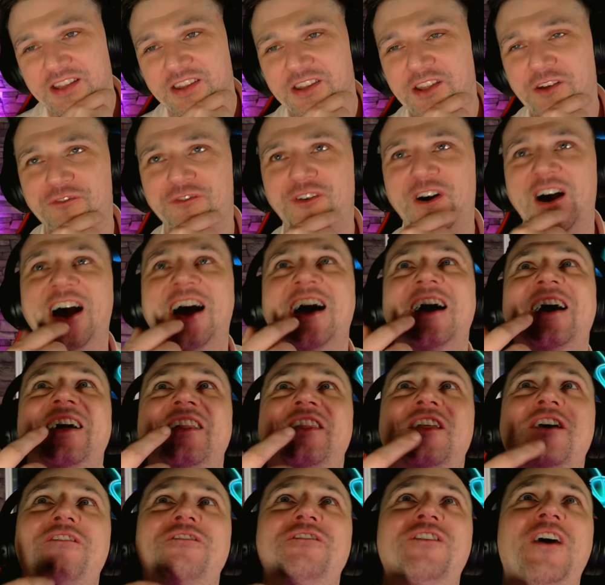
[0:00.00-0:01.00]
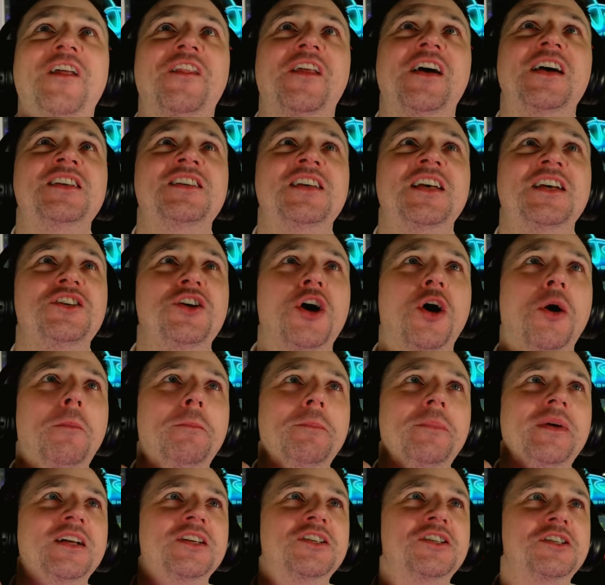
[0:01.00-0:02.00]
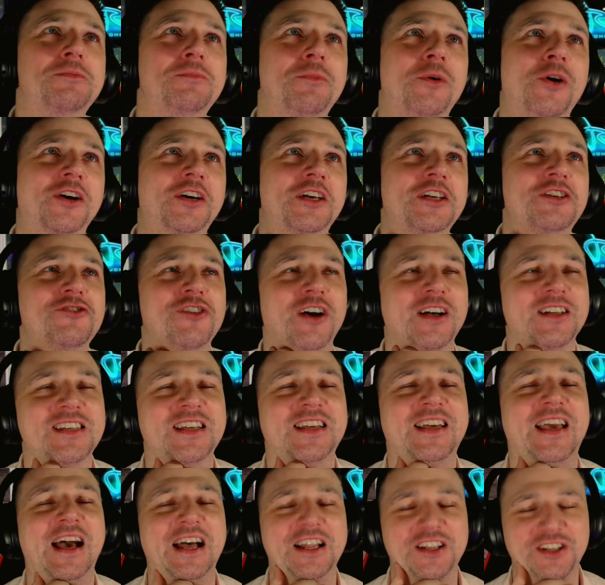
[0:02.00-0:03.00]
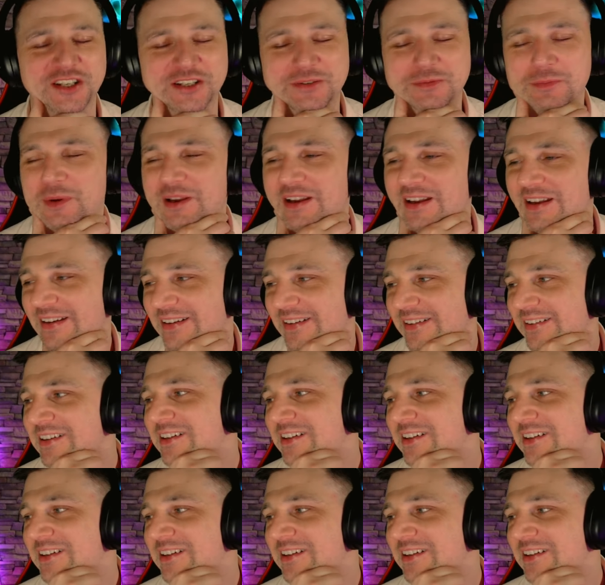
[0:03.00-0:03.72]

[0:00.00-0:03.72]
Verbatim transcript: the, fact, that he they said, yo, me and Smokey tried to catch his mate.